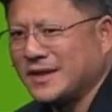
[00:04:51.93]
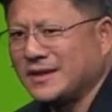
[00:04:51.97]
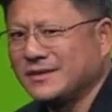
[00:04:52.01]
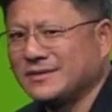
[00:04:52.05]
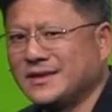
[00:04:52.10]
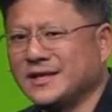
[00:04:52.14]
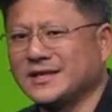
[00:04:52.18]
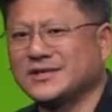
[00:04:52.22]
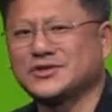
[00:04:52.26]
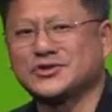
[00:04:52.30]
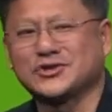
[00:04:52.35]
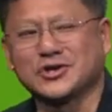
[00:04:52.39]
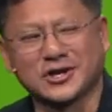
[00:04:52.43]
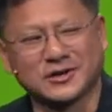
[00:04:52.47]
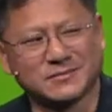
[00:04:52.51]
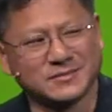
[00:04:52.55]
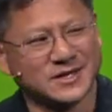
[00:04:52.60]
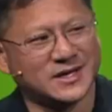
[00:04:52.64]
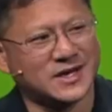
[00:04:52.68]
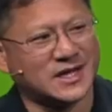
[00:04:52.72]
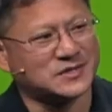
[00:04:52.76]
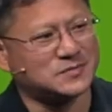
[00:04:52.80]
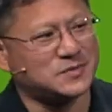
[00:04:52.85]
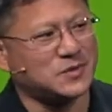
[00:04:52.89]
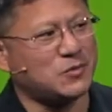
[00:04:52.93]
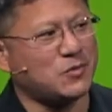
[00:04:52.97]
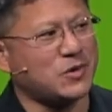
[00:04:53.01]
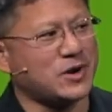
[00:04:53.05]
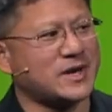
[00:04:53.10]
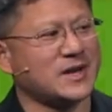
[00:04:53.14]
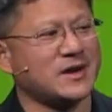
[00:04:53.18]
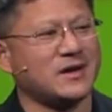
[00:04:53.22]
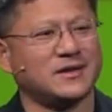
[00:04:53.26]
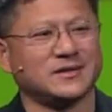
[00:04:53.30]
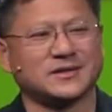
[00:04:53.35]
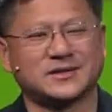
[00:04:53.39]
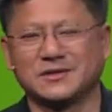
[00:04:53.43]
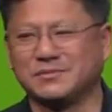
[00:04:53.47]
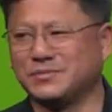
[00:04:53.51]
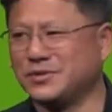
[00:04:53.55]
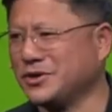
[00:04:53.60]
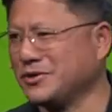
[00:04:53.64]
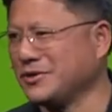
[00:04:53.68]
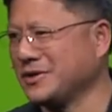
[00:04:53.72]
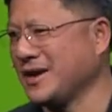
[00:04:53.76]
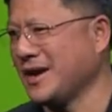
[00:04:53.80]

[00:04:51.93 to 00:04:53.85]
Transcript: This gentleman has been working on computer